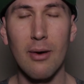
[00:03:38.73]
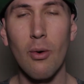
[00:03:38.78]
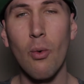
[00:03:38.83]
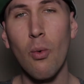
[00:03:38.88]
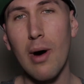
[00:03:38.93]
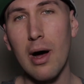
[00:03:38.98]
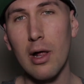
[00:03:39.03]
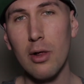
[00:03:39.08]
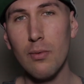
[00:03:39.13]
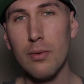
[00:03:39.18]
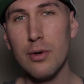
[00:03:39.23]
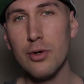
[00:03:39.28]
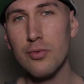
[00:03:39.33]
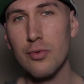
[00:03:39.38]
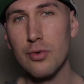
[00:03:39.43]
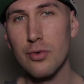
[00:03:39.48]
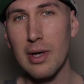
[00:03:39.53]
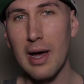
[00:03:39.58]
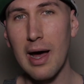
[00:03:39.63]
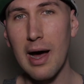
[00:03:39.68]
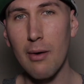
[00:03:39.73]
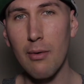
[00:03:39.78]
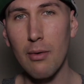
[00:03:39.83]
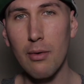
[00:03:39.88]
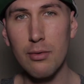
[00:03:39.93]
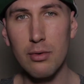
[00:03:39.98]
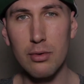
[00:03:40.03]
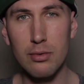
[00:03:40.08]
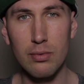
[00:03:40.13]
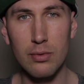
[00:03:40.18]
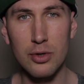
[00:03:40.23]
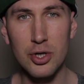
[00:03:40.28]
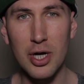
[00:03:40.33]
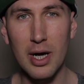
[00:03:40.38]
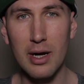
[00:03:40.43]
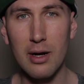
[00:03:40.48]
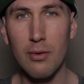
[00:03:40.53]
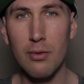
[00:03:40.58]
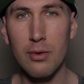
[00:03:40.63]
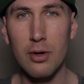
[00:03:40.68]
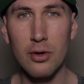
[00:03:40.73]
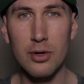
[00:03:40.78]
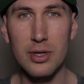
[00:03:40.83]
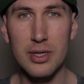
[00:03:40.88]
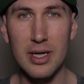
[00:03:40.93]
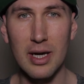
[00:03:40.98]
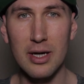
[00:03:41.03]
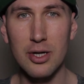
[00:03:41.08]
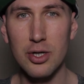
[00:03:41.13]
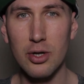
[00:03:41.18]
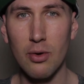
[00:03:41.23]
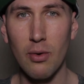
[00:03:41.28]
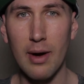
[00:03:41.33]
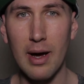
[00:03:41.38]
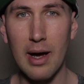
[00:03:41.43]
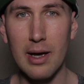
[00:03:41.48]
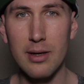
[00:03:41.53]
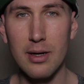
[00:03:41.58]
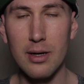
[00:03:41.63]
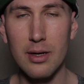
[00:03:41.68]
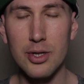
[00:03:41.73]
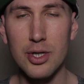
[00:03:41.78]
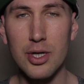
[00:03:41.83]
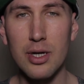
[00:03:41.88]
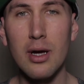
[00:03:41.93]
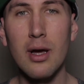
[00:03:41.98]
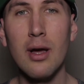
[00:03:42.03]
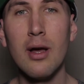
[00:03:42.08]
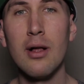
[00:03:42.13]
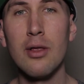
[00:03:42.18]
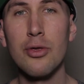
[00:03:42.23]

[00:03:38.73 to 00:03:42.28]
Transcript: One which would allow you to channel your sexual energy